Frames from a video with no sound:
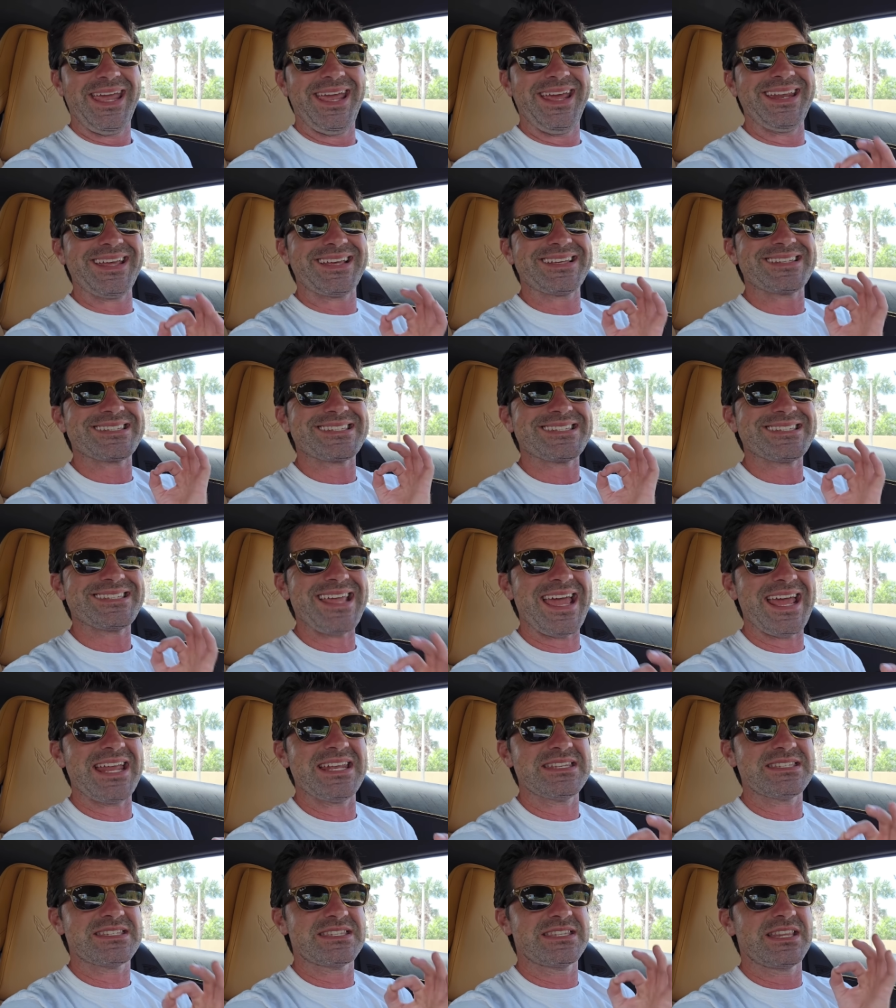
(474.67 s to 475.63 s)
it
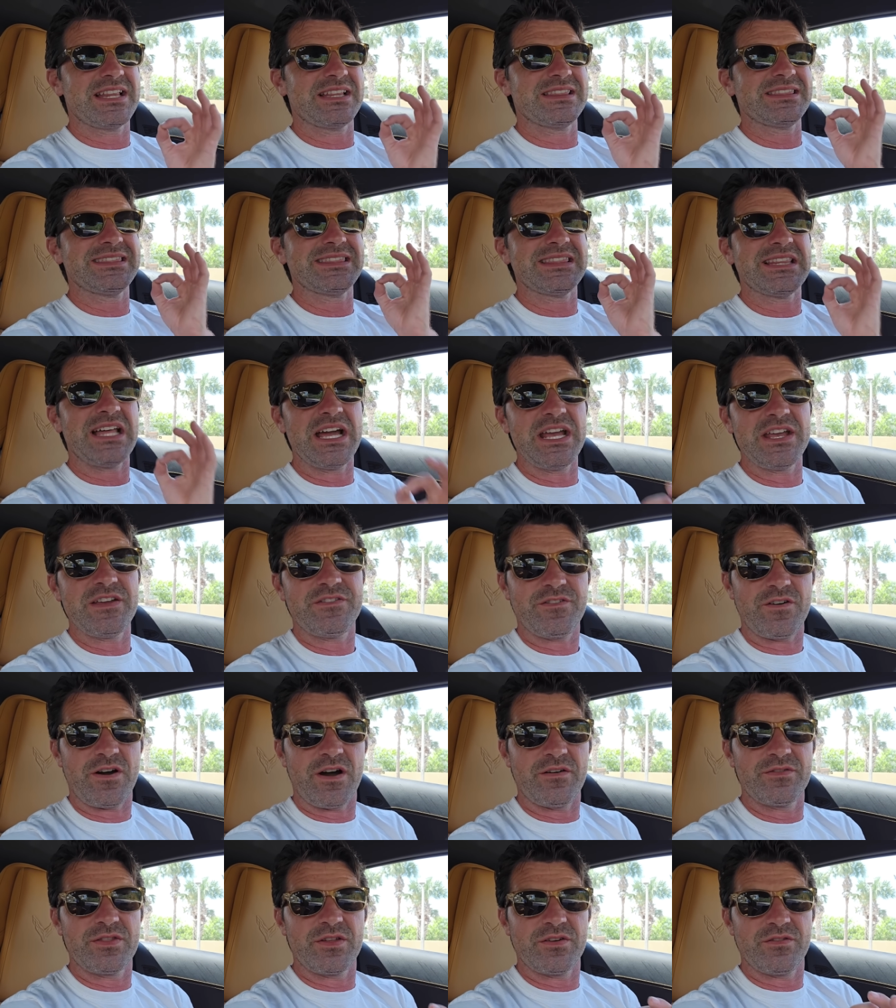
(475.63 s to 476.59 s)
extends the life
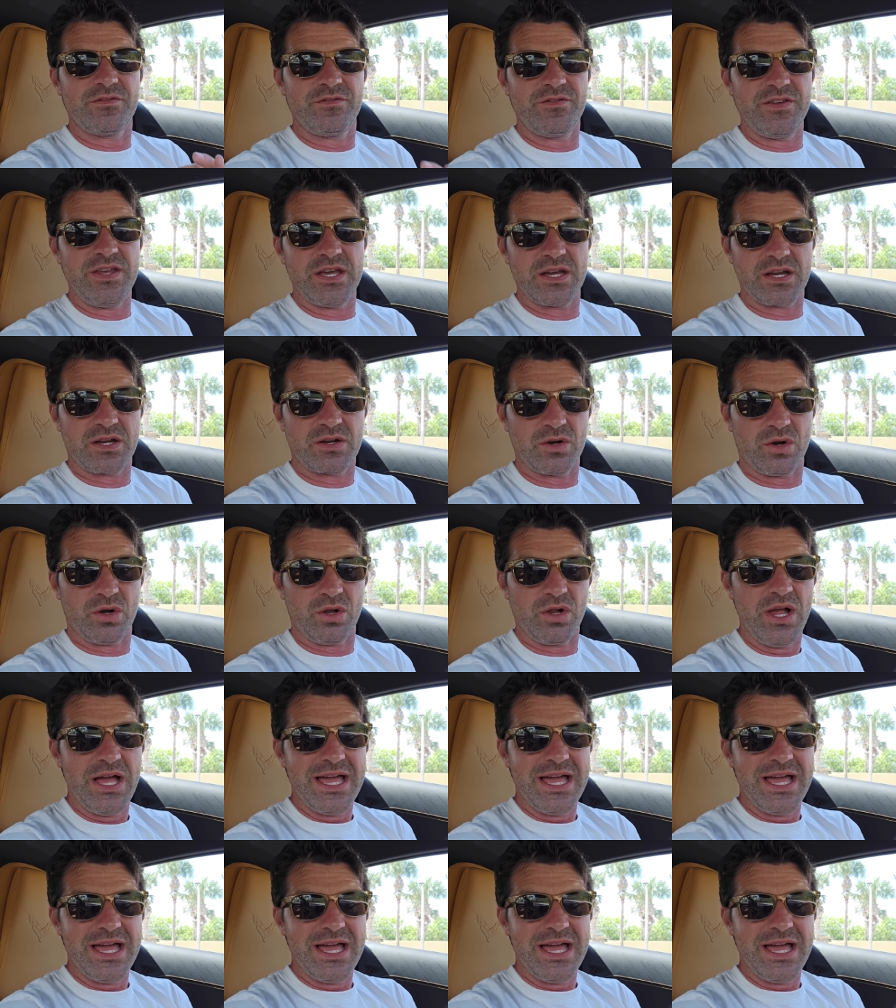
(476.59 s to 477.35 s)
of the vehicle